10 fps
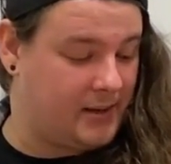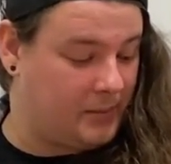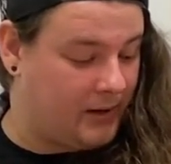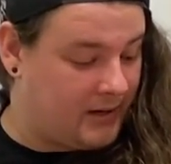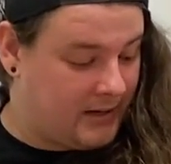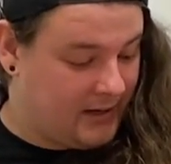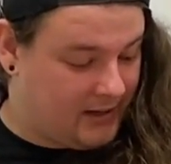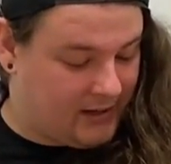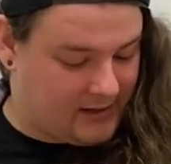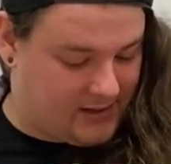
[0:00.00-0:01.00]
but
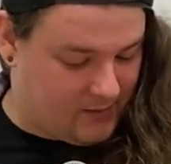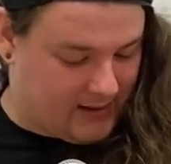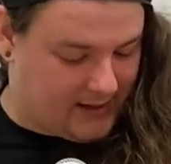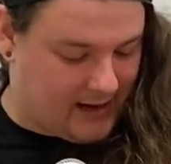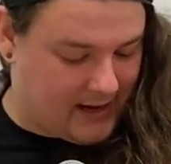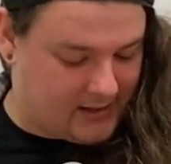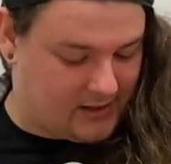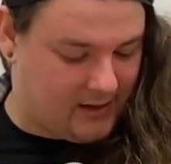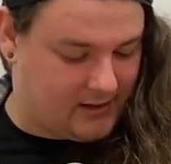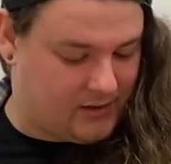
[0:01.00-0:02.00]
you can see where the neck's
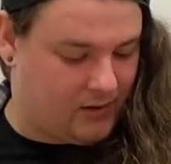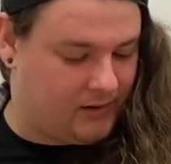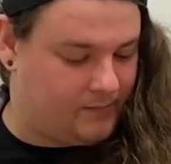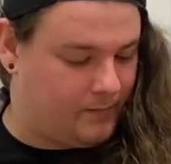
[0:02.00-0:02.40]
starting to